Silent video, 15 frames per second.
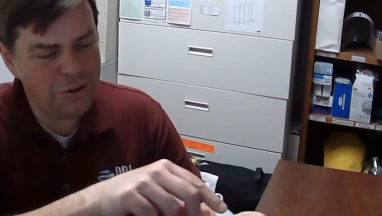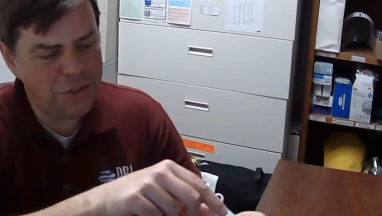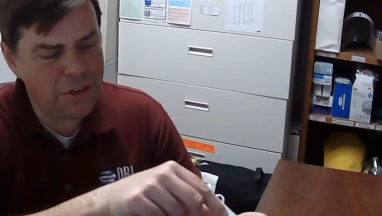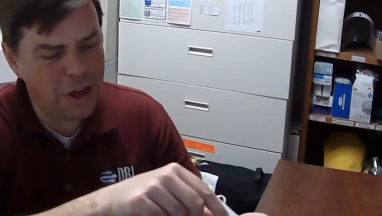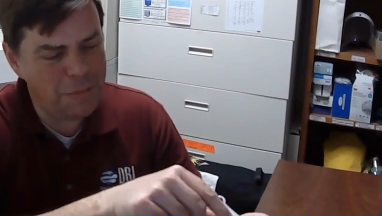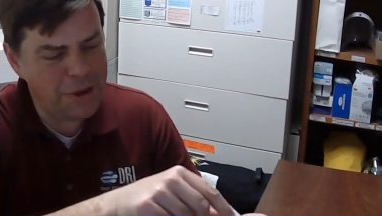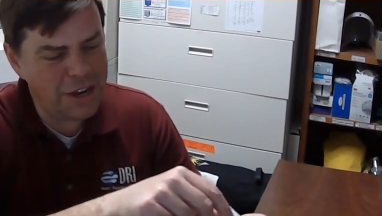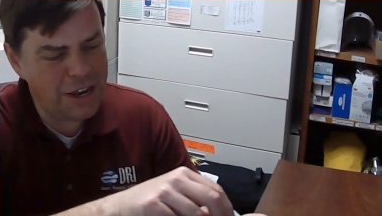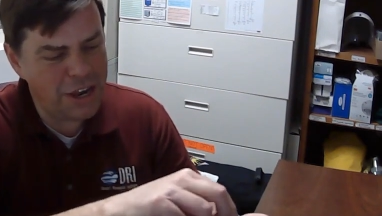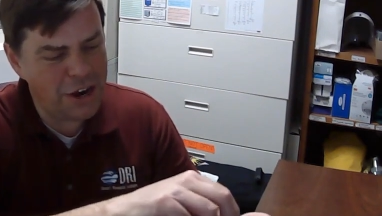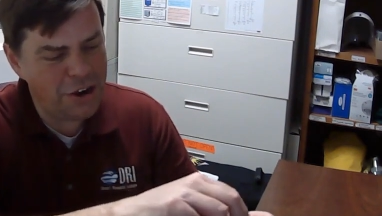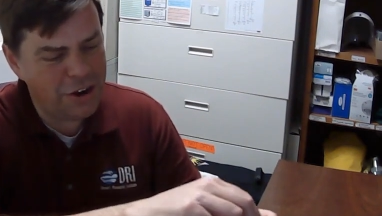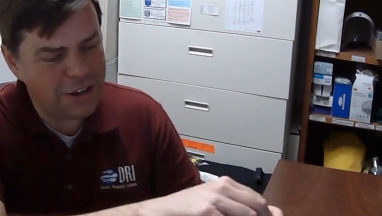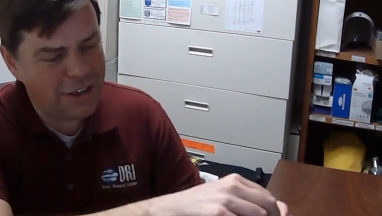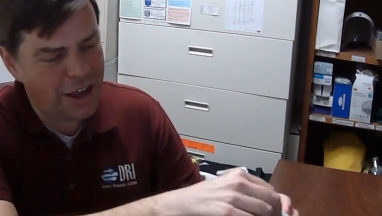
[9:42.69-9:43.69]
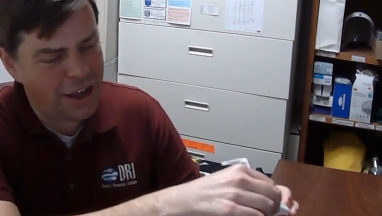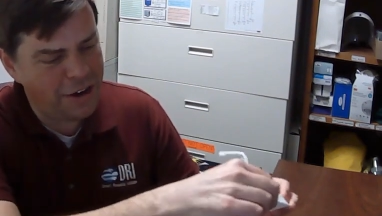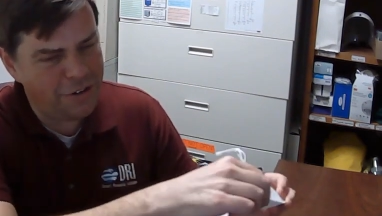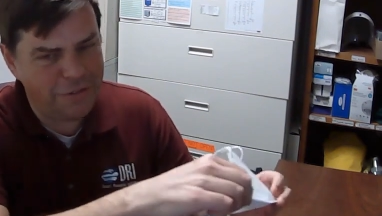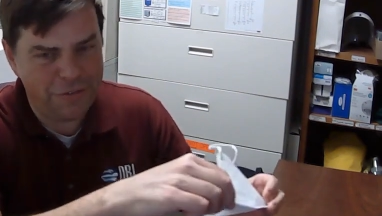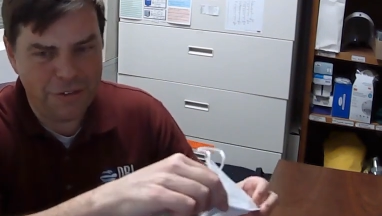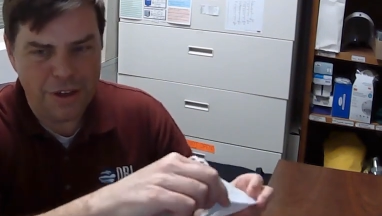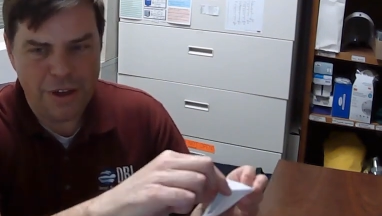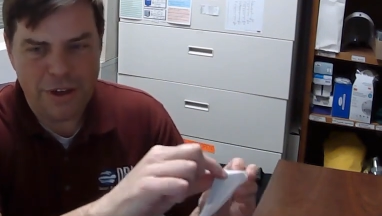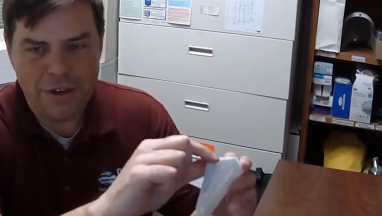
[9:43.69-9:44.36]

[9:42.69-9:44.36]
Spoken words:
your thumb in here and kind of